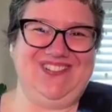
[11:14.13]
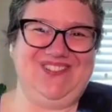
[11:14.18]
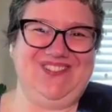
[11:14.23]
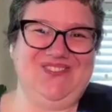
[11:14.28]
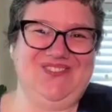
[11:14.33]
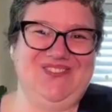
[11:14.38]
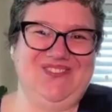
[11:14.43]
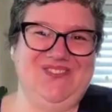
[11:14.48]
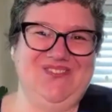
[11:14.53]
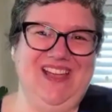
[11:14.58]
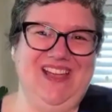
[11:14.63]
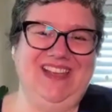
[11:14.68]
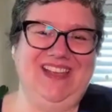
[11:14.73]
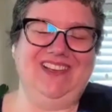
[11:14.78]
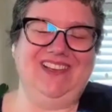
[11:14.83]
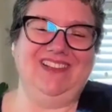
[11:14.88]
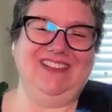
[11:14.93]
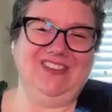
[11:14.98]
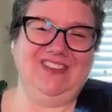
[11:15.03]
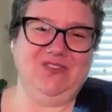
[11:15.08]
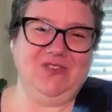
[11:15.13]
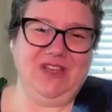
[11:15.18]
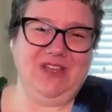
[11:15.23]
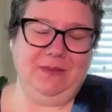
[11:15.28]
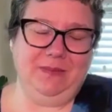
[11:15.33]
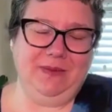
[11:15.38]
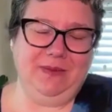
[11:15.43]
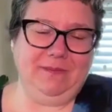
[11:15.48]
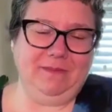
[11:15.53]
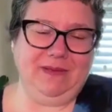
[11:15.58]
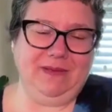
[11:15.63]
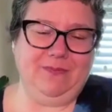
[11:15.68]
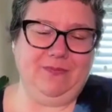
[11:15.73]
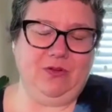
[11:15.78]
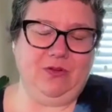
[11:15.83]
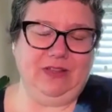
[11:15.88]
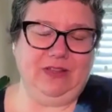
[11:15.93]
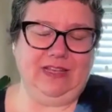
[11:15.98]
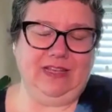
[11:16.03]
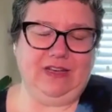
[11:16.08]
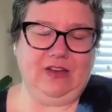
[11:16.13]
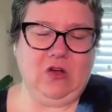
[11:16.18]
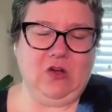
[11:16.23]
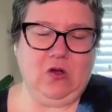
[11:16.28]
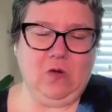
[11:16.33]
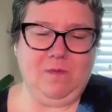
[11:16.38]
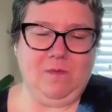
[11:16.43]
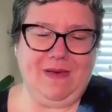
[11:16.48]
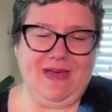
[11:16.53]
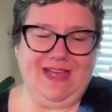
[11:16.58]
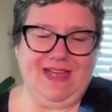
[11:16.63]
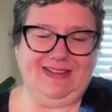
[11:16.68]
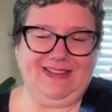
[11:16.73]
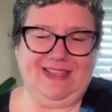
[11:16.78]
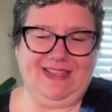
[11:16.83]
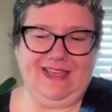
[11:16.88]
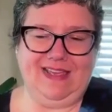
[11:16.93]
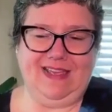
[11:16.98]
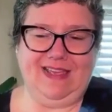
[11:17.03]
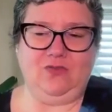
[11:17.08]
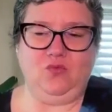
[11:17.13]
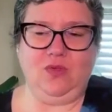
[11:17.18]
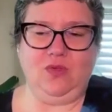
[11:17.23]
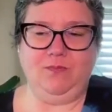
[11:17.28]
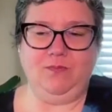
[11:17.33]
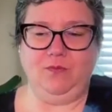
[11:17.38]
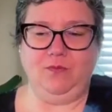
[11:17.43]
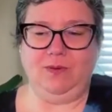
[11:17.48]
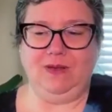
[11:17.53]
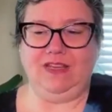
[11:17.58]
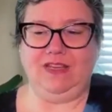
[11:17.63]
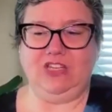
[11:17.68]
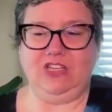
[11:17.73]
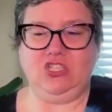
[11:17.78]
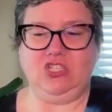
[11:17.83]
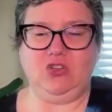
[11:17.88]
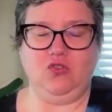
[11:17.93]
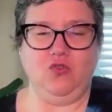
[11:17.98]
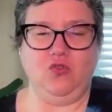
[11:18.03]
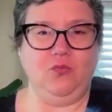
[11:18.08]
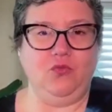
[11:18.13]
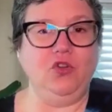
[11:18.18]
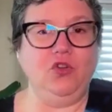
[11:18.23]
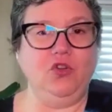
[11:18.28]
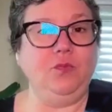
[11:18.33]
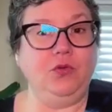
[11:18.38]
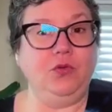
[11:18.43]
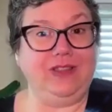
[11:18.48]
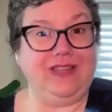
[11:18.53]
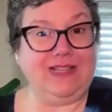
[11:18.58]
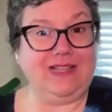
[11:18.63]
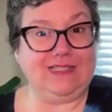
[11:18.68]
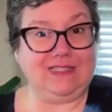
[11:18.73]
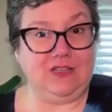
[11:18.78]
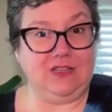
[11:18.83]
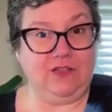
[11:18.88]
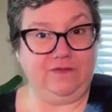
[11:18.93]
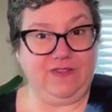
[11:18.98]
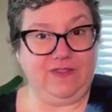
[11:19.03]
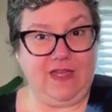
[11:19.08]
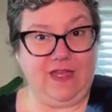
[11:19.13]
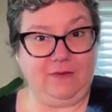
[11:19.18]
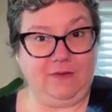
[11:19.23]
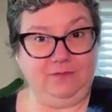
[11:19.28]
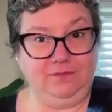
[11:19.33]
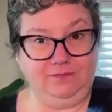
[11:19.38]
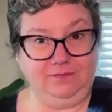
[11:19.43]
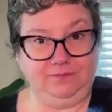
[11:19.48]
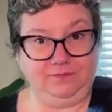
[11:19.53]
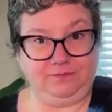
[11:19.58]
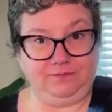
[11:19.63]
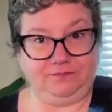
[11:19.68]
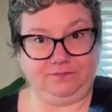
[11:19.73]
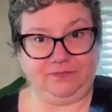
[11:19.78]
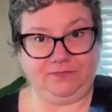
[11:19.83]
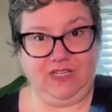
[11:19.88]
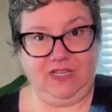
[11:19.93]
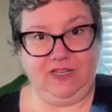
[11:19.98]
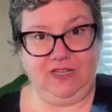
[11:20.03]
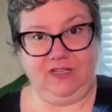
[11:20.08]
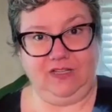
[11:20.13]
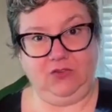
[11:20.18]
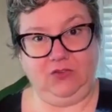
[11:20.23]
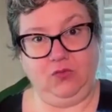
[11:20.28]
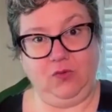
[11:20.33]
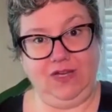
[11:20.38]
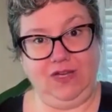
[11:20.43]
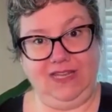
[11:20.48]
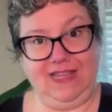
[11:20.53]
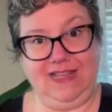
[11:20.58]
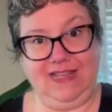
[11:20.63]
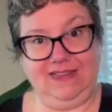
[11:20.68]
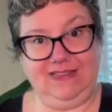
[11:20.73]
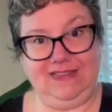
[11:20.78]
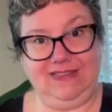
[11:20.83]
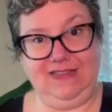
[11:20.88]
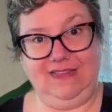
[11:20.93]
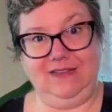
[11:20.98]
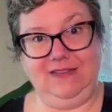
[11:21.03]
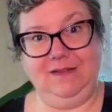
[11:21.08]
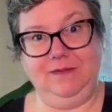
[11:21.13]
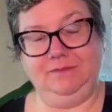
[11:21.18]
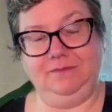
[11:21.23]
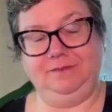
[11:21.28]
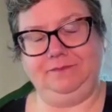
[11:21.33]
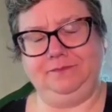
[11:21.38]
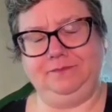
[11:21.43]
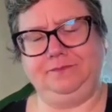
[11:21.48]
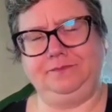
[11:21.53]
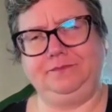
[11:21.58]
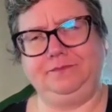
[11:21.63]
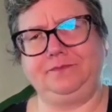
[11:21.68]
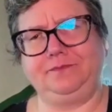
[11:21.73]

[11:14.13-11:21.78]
So I continue helping people in home back then. We published her book, Put That Stuff Down, in 2018.